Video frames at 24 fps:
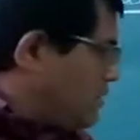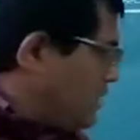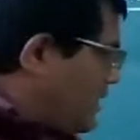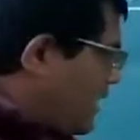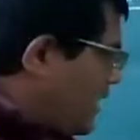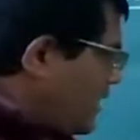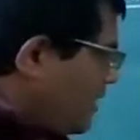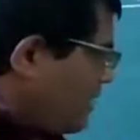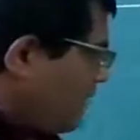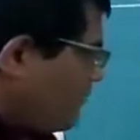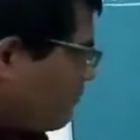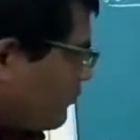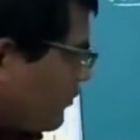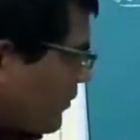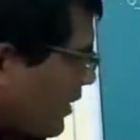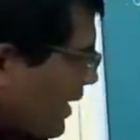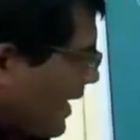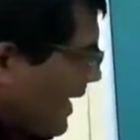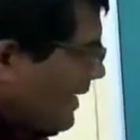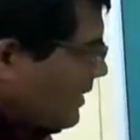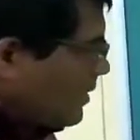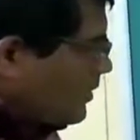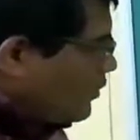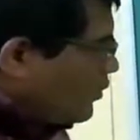Then
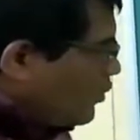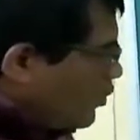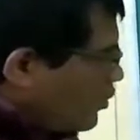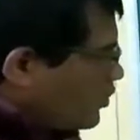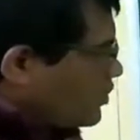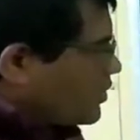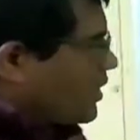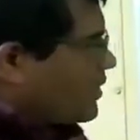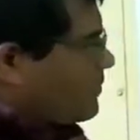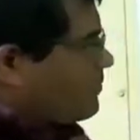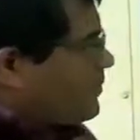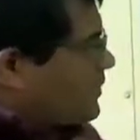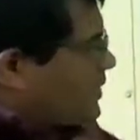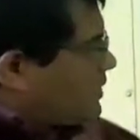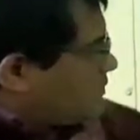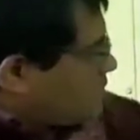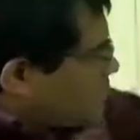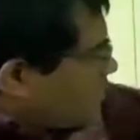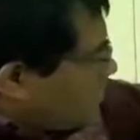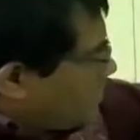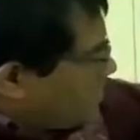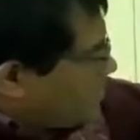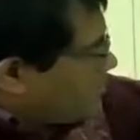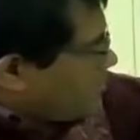at low
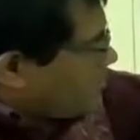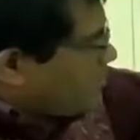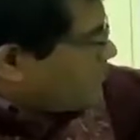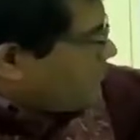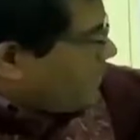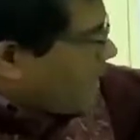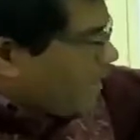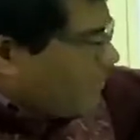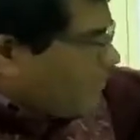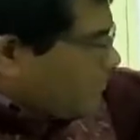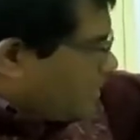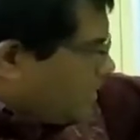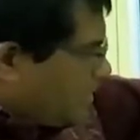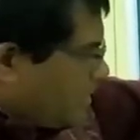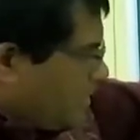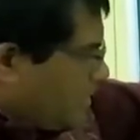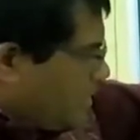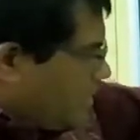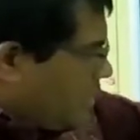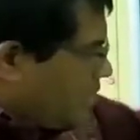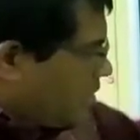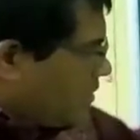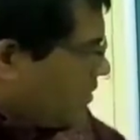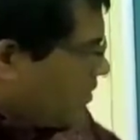temperature it is 5 degree
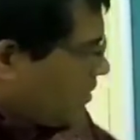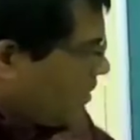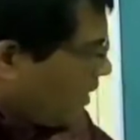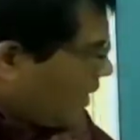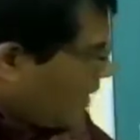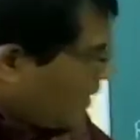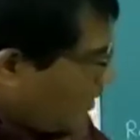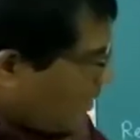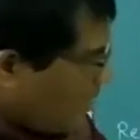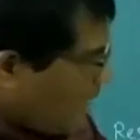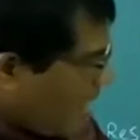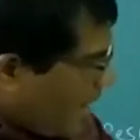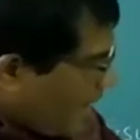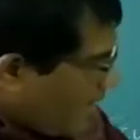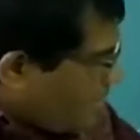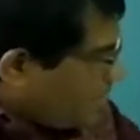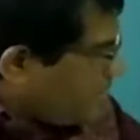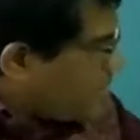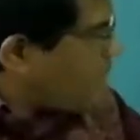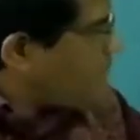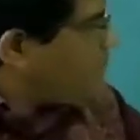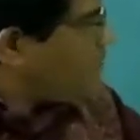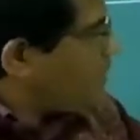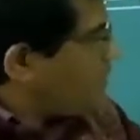and
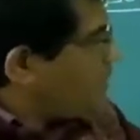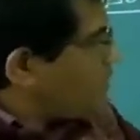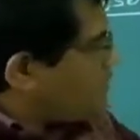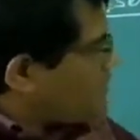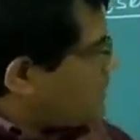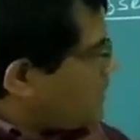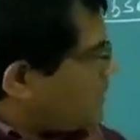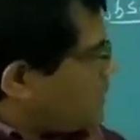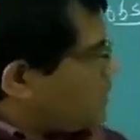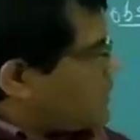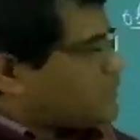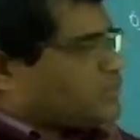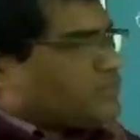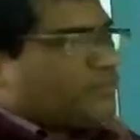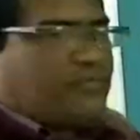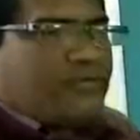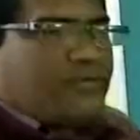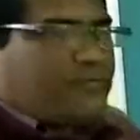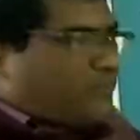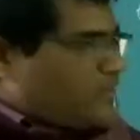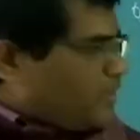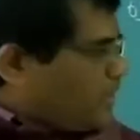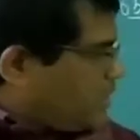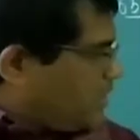high temperature is
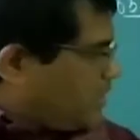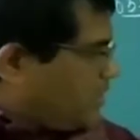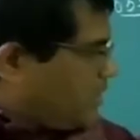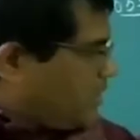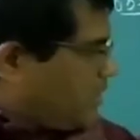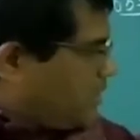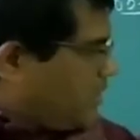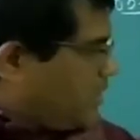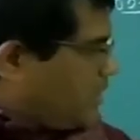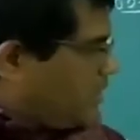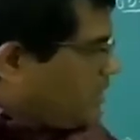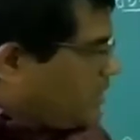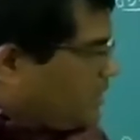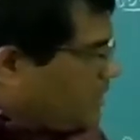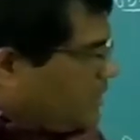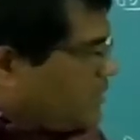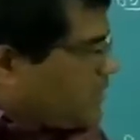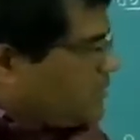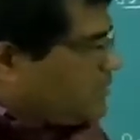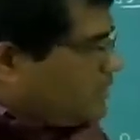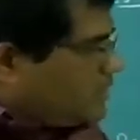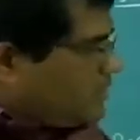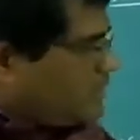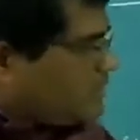50 degree.
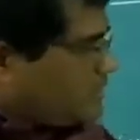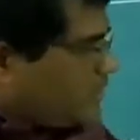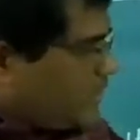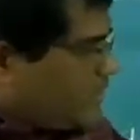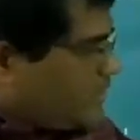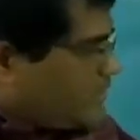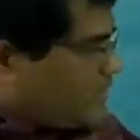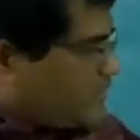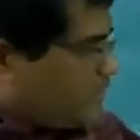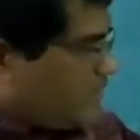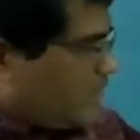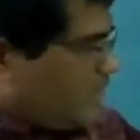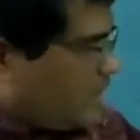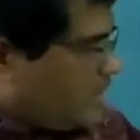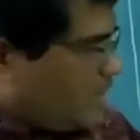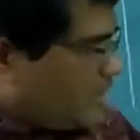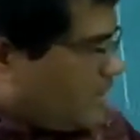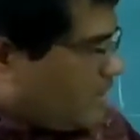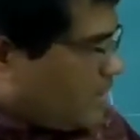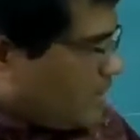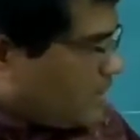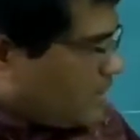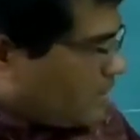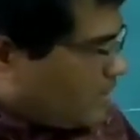In these
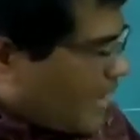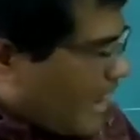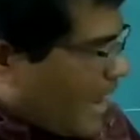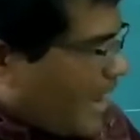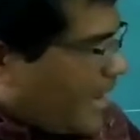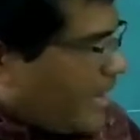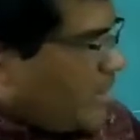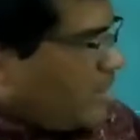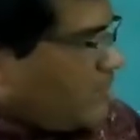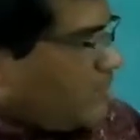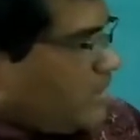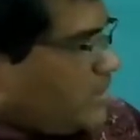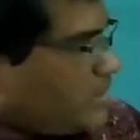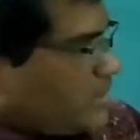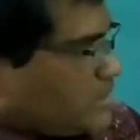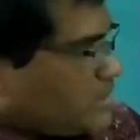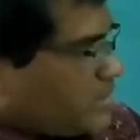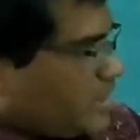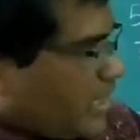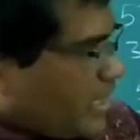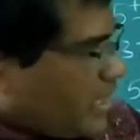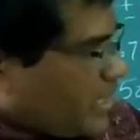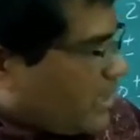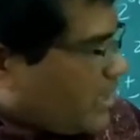cases, time
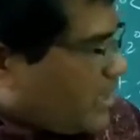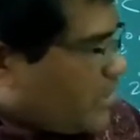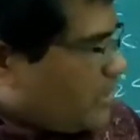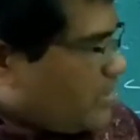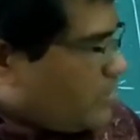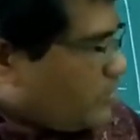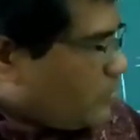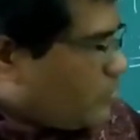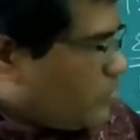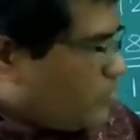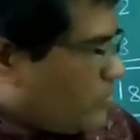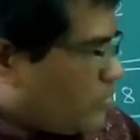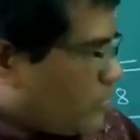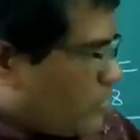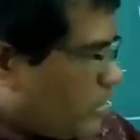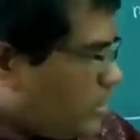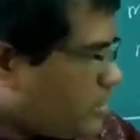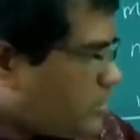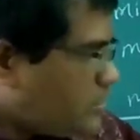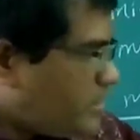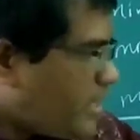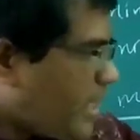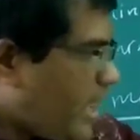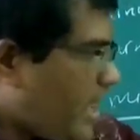is taken to
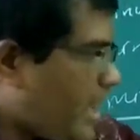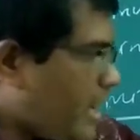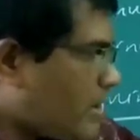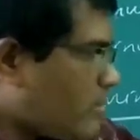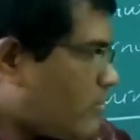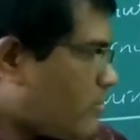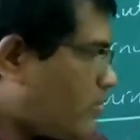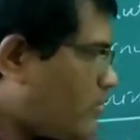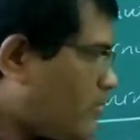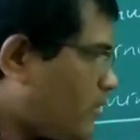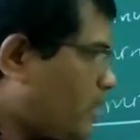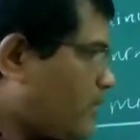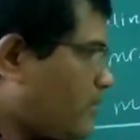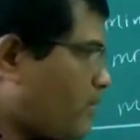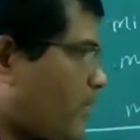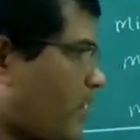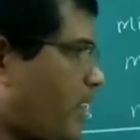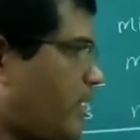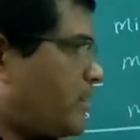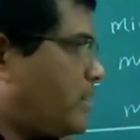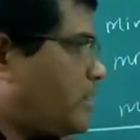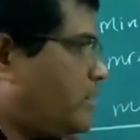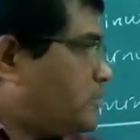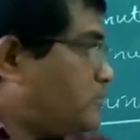reach the achromic
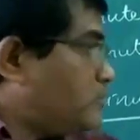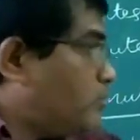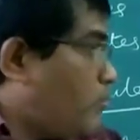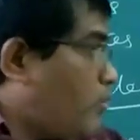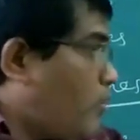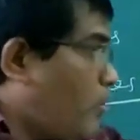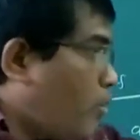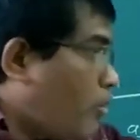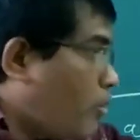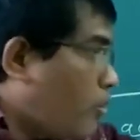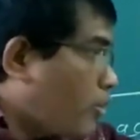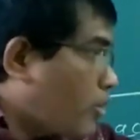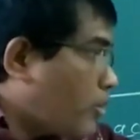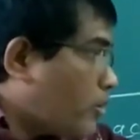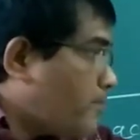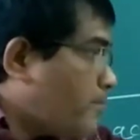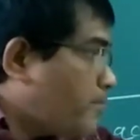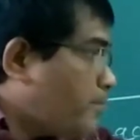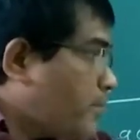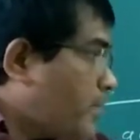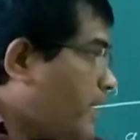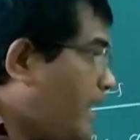point is more.